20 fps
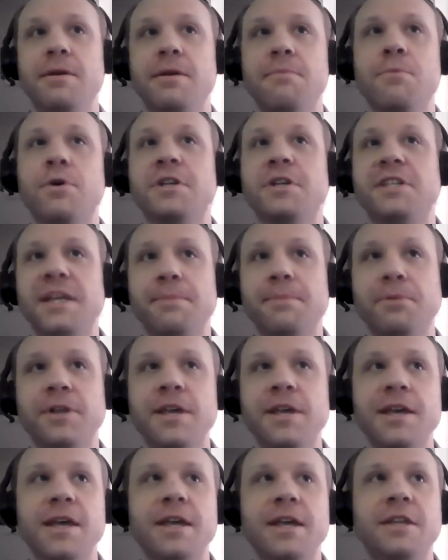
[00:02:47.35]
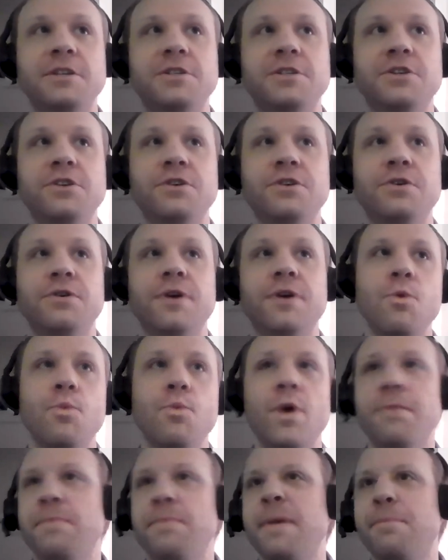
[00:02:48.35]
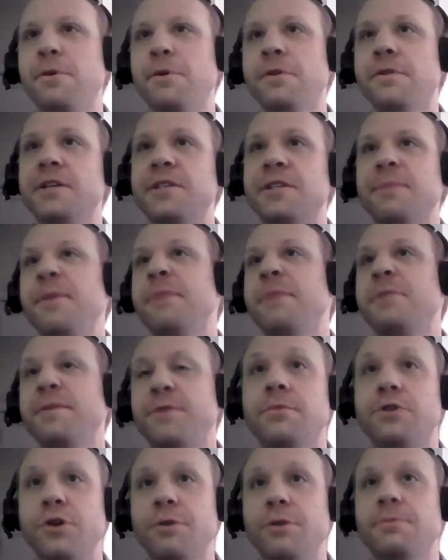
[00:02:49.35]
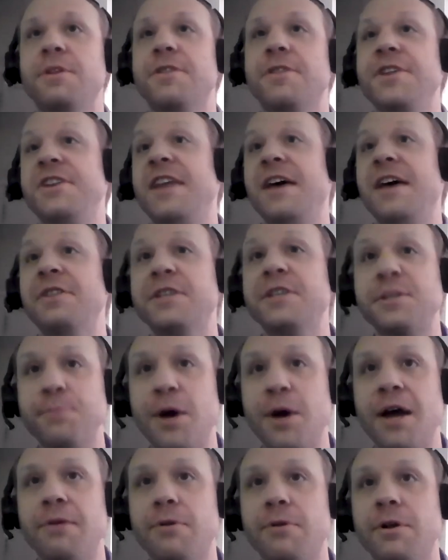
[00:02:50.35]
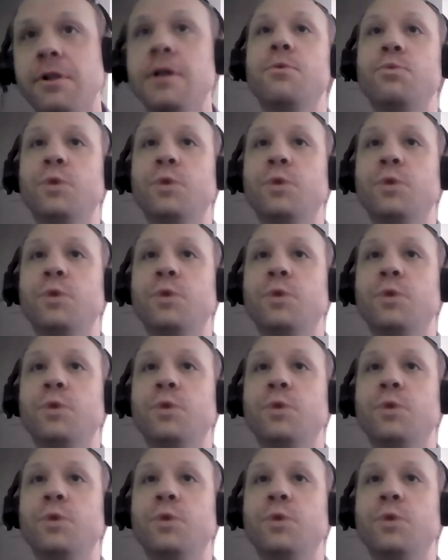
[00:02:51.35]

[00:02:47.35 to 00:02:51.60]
more deeply into what people sometimes have termed the death spiral